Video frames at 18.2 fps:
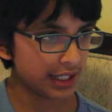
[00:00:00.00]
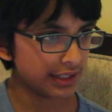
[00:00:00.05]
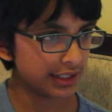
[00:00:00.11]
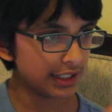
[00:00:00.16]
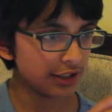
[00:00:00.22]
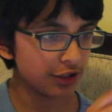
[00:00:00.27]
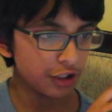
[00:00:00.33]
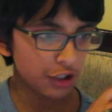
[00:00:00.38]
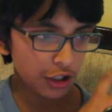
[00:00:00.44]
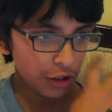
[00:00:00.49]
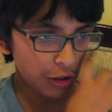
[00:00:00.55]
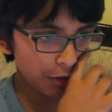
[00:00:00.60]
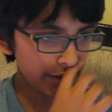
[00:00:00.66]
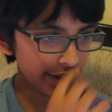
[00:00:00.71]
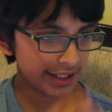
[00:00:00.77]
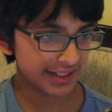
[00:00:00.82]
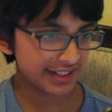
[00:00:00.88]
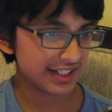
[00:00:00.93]
and then
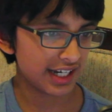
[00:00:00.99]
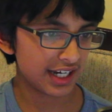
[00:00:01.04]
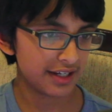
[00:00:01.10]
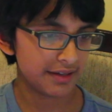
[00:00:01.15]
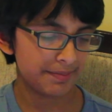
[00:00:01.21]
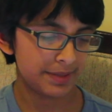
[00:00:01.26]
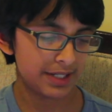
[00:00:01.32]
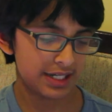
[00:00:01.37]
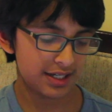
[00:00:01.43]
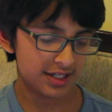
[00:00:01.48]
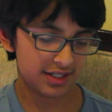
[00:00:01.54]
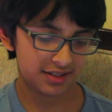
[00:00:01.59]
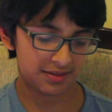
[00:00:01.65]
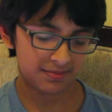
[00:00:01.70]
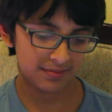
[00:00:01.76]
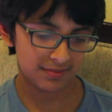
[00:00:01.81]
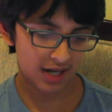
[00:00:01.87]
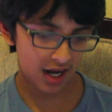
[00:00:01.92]
go and type
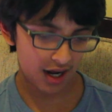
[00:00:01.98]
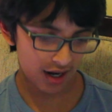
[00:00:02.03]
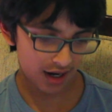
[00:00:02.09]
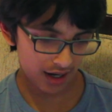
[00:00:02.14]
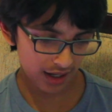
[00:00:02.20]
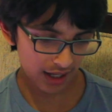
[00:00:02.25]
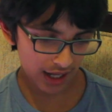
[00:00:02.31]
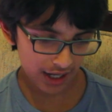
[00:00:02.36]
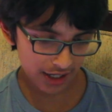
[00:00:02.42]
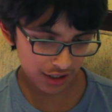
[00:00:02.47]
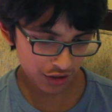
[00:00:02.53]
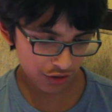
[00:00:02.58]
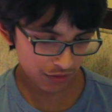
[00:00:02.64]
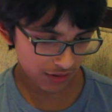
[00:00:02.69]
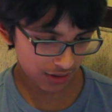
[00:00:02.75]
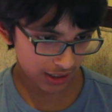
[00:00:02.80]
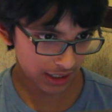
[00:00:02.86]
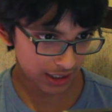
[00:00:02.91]
in
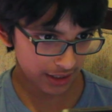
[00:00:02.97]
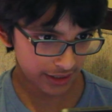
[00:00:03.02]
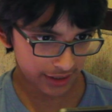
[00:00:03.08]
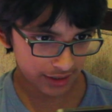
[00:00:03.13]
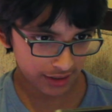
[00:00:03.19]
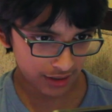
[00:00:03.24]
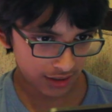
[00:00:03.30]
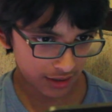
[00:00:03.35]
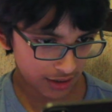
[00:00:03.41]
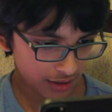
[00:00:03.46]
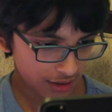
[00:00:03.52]
iOS